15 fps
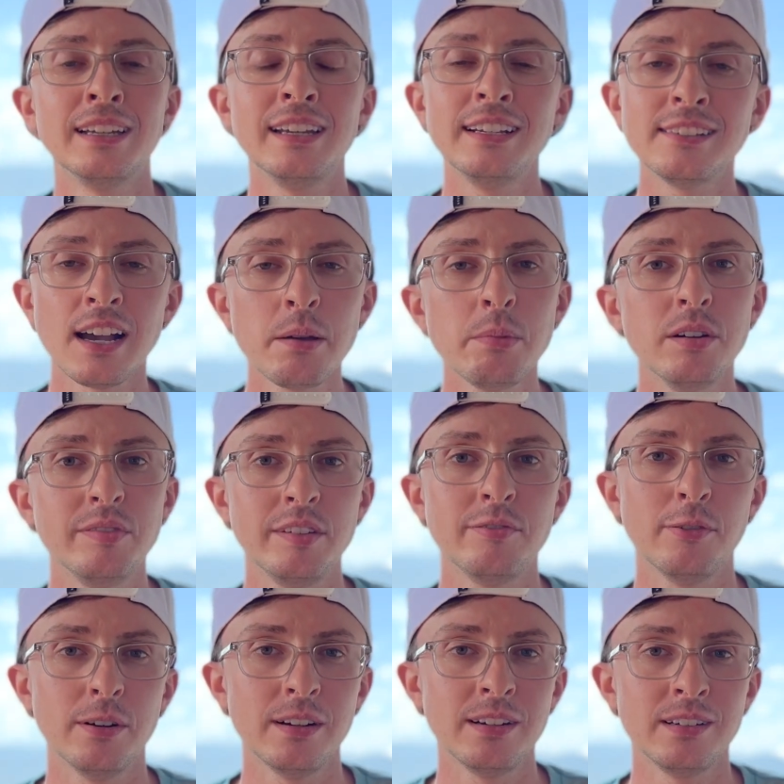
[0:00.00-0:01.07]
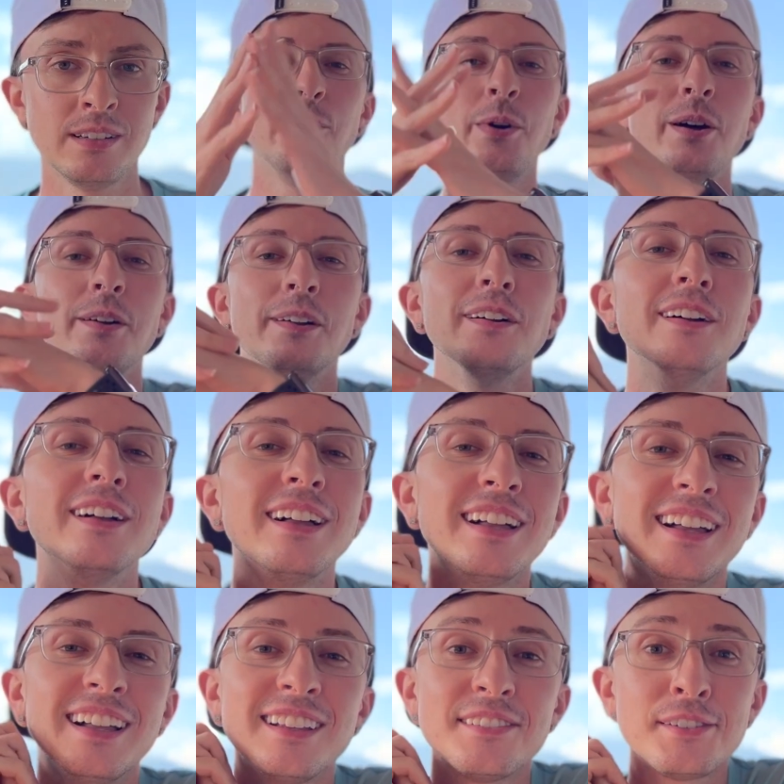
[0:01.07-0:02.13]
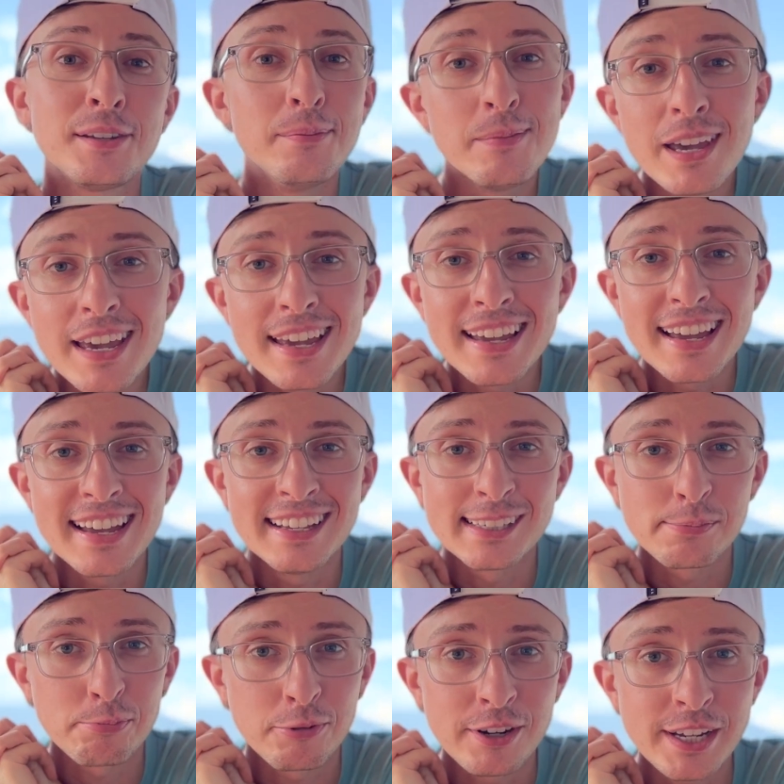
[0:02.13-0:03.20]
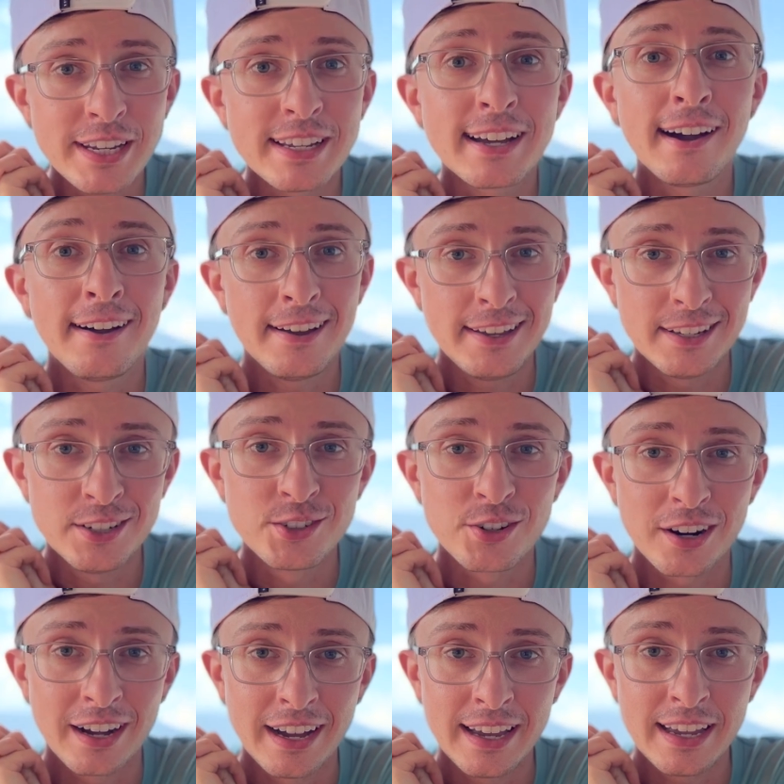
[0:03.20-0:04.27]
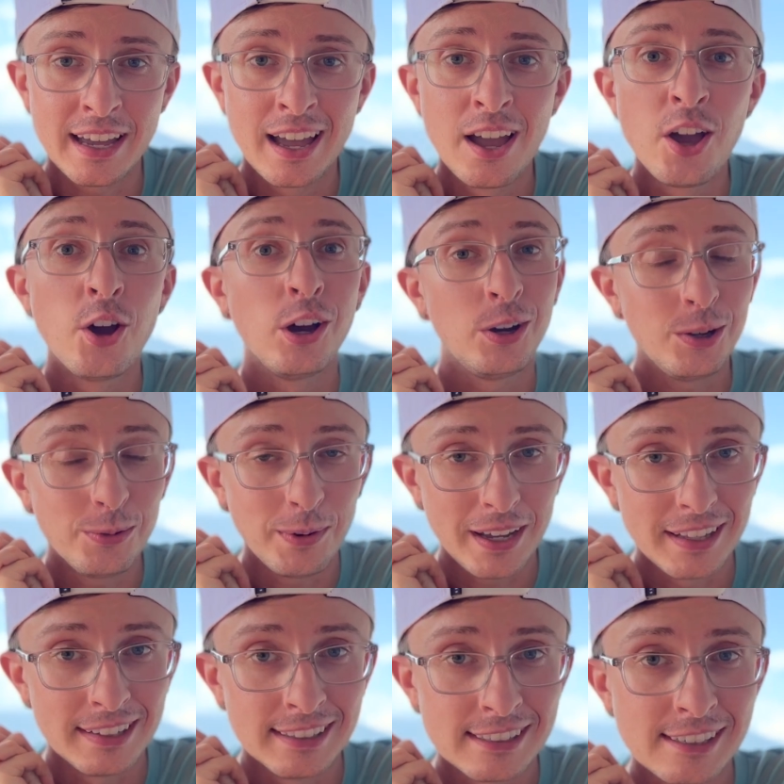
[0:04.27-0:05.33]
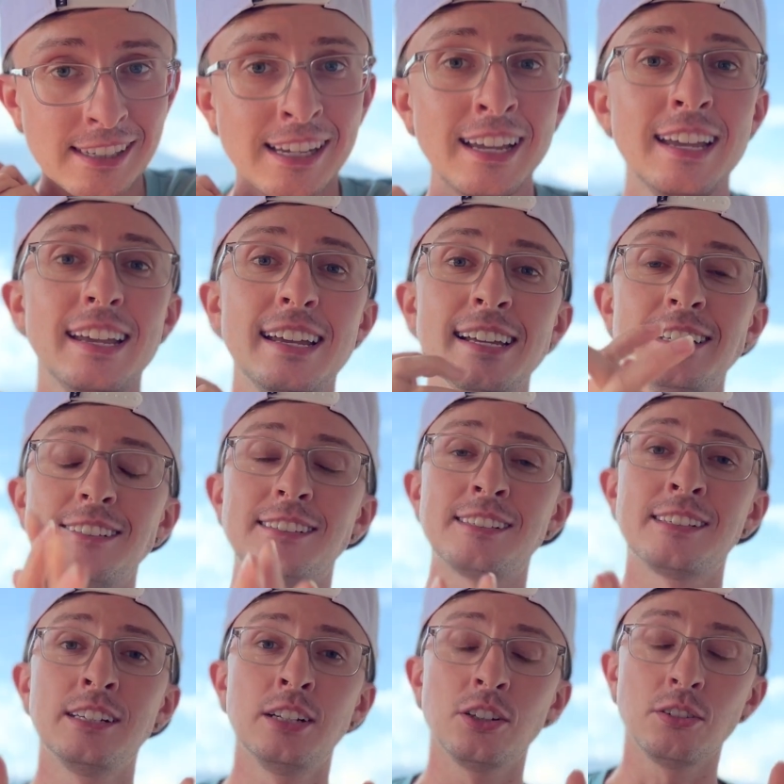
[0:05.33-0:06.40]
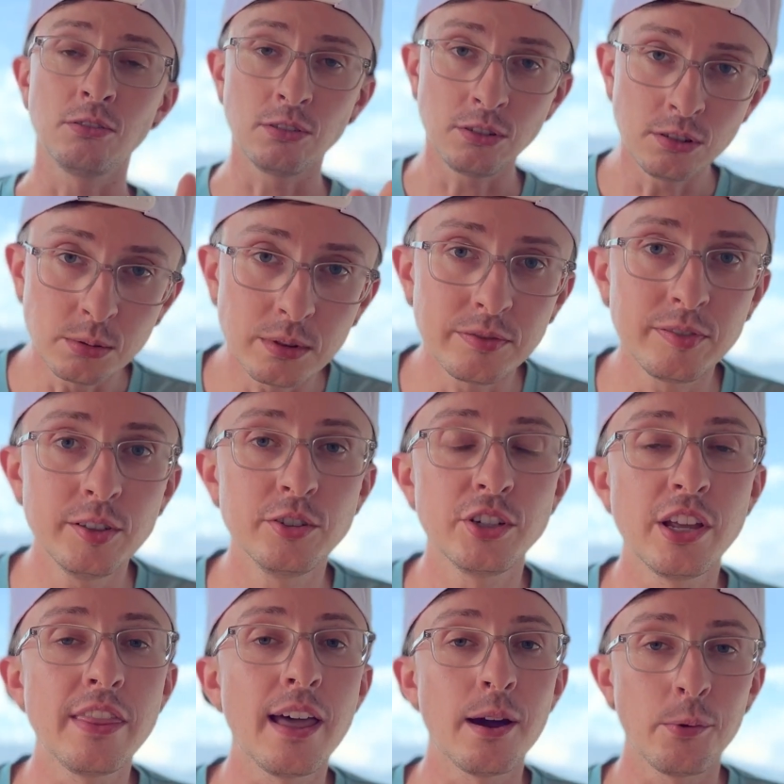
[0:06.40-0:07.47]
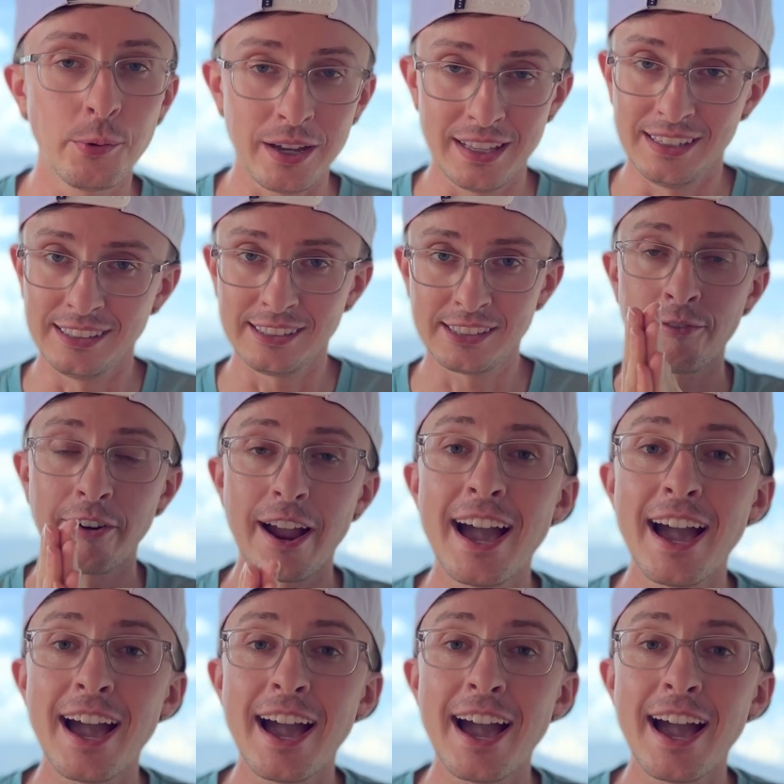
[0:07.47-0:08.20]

is iMovie for? Well, to me, it's pretty cut and dry who wins. It's LumaFusion that wins for